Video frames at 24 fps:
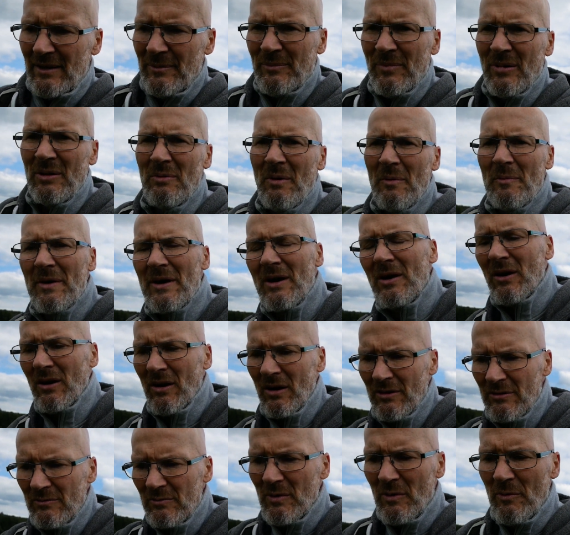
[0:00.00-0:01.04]
when we got
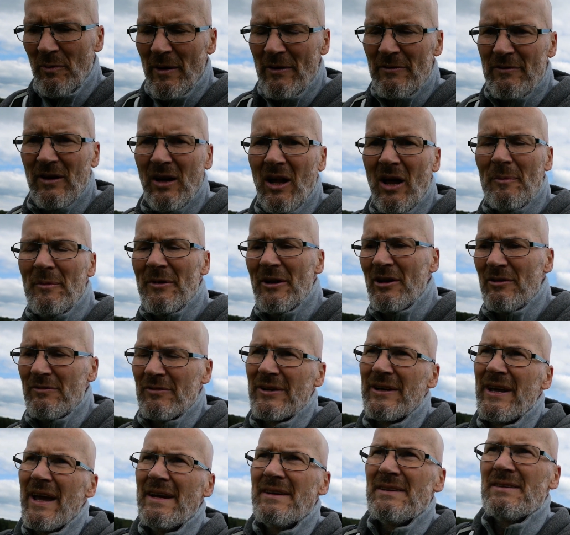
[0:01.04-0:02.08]
home. We were both climbing over a
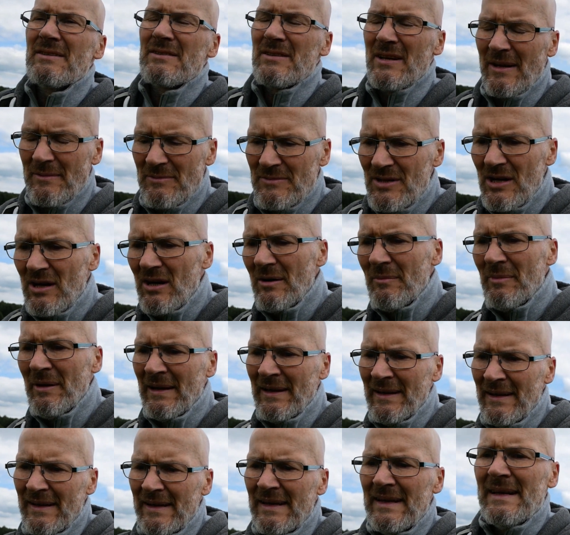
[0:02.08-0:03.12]
gate at the same time,
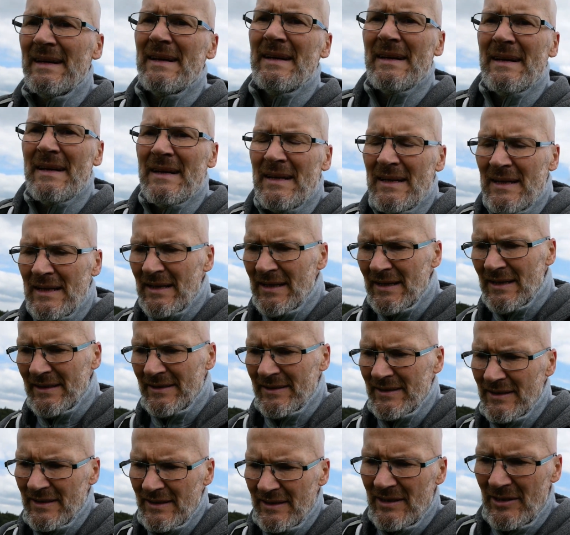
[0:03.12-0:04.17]
And
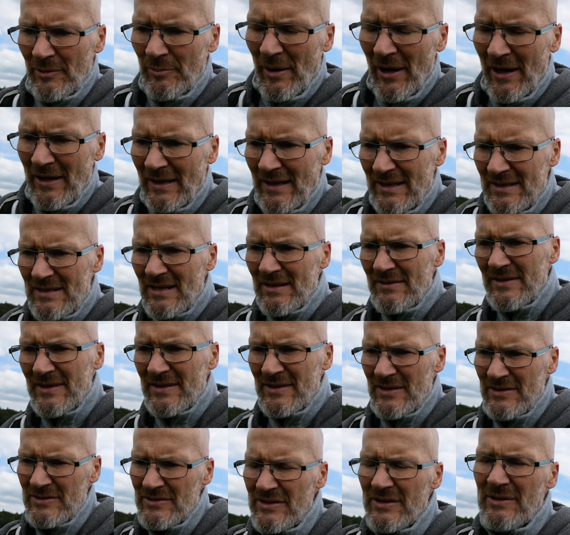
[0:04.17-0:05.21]
apparently he said this
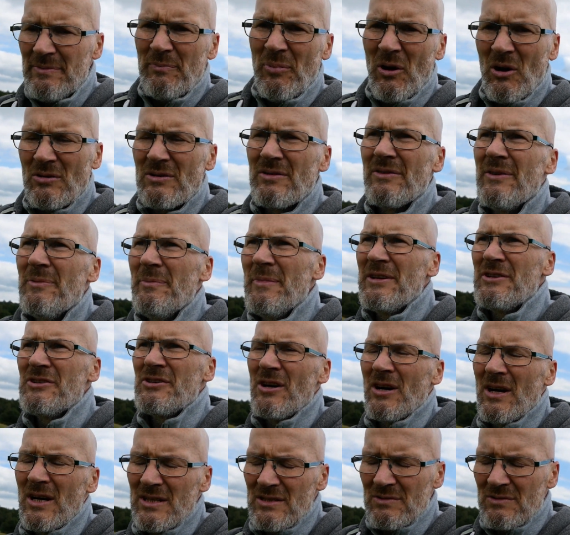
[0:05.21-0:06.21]
is the part of the Mid-Shires